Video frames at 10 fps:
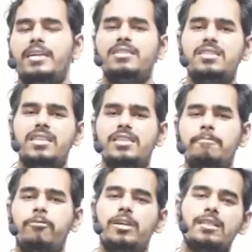It's
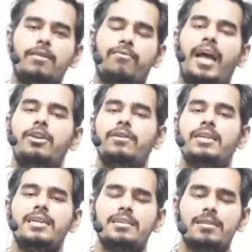just putting the value
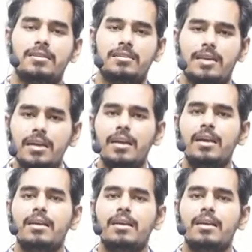and getting the result.